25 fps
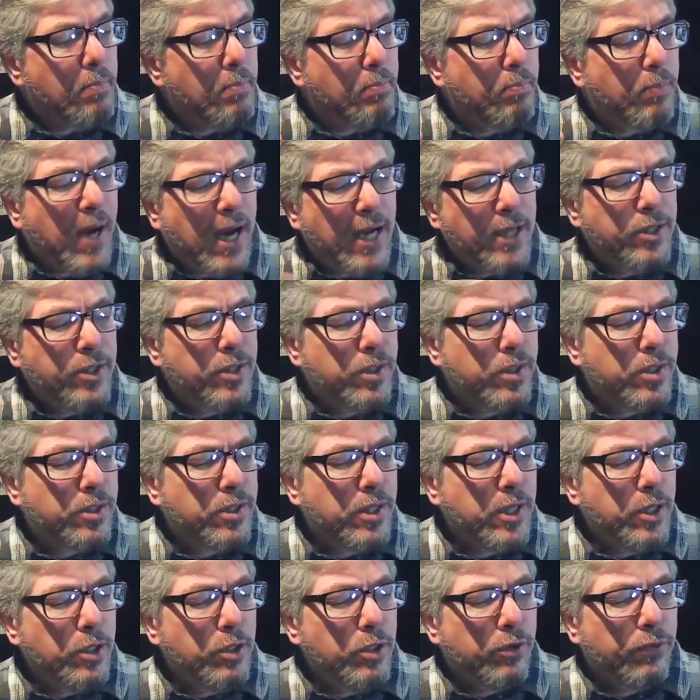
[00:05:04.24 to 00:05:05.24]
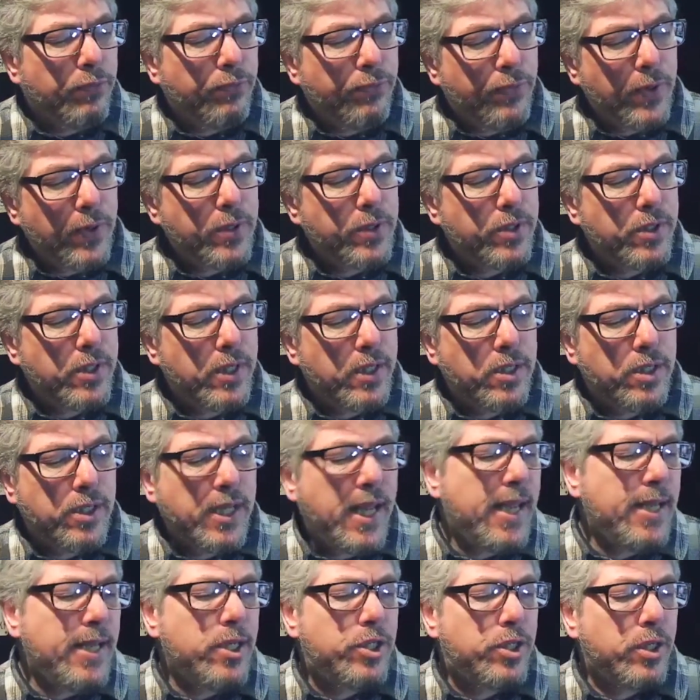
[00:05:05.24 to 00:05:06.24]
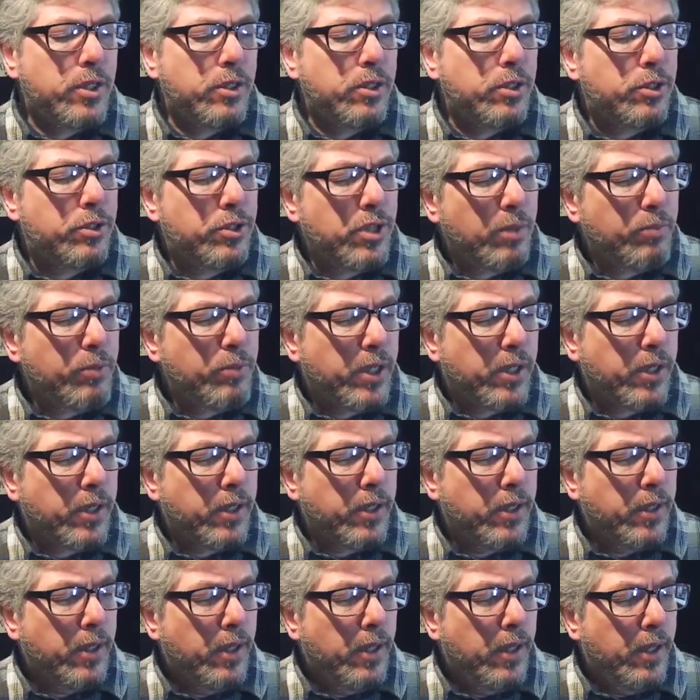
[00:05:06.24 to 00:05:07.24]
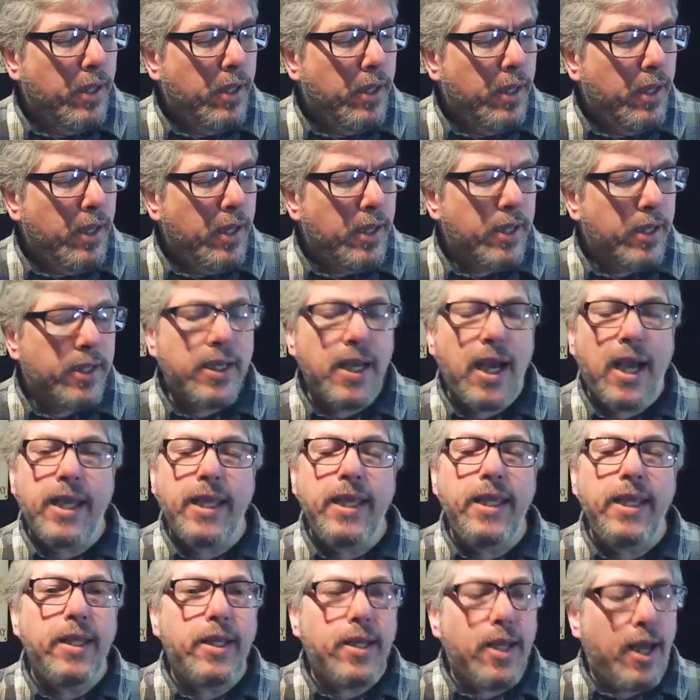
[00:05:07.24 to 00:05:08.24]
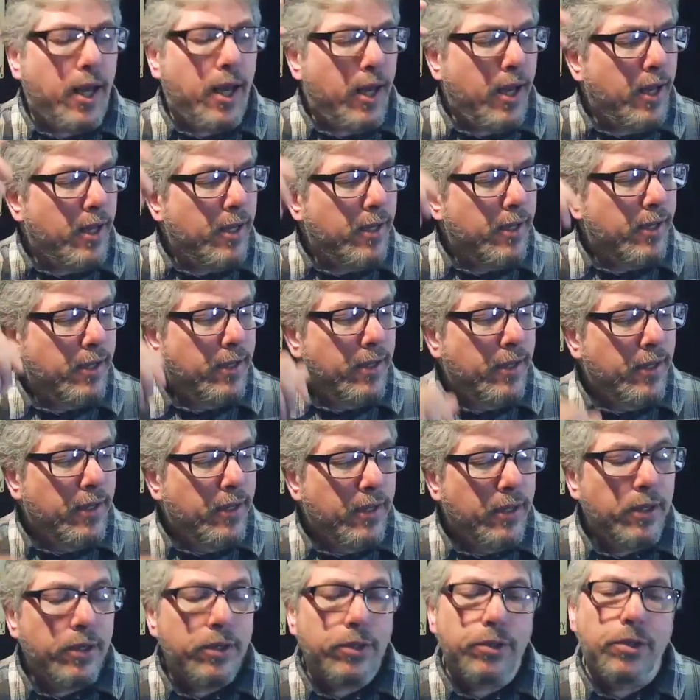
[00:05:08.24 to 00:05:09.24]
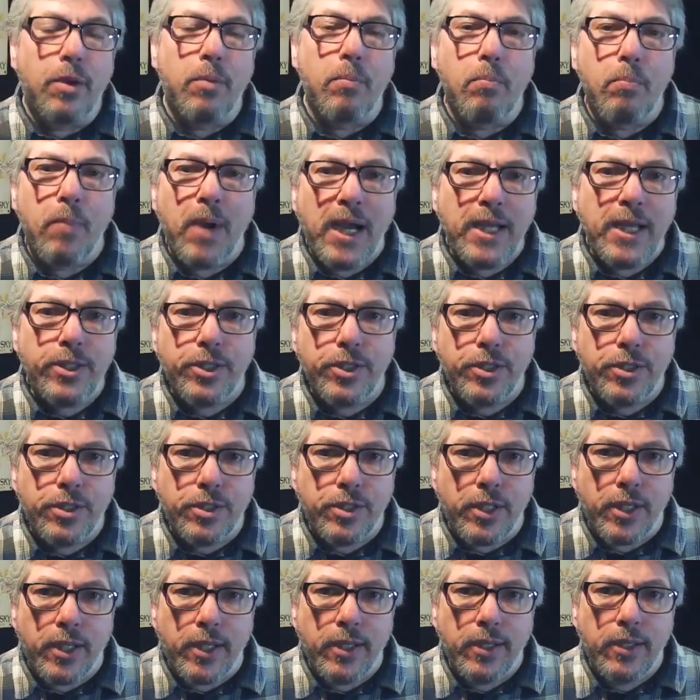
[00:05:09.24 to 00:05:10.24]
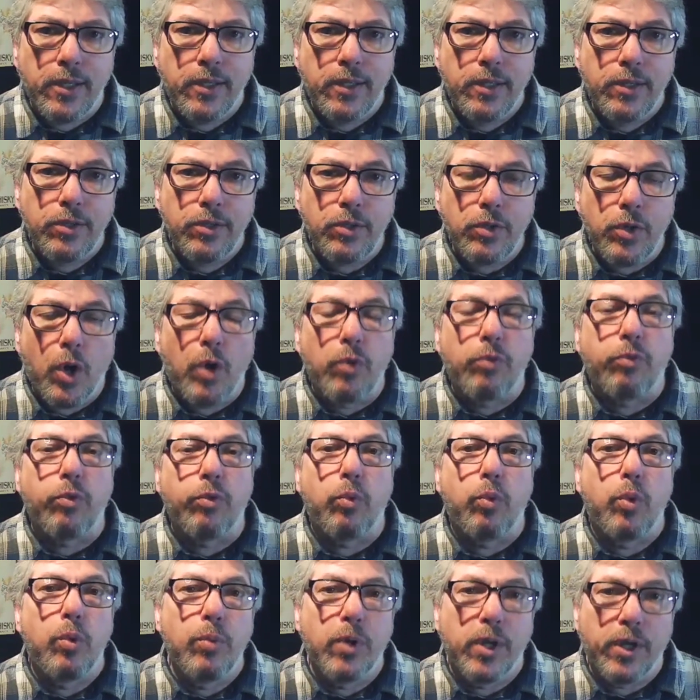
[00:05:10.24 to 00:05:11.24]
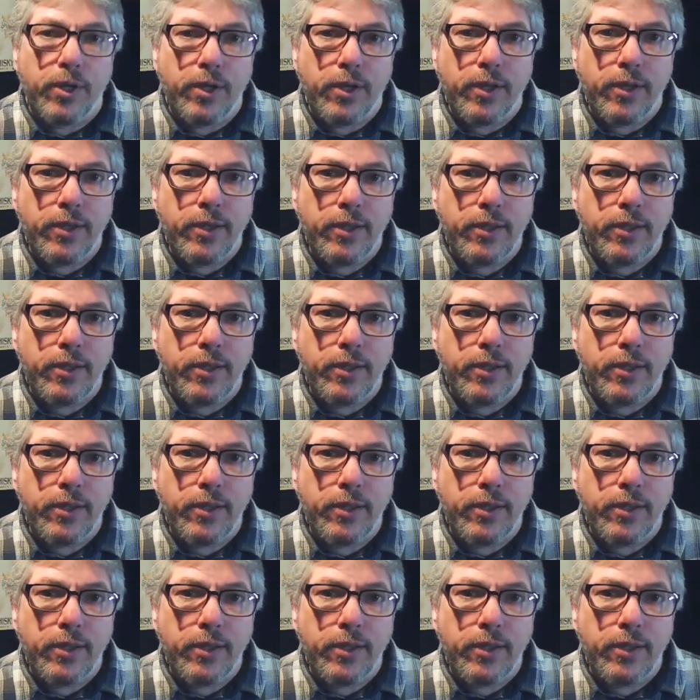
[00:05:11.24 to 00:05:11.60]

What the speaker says: majesty your first attention summon. Caira, the majesty of woman.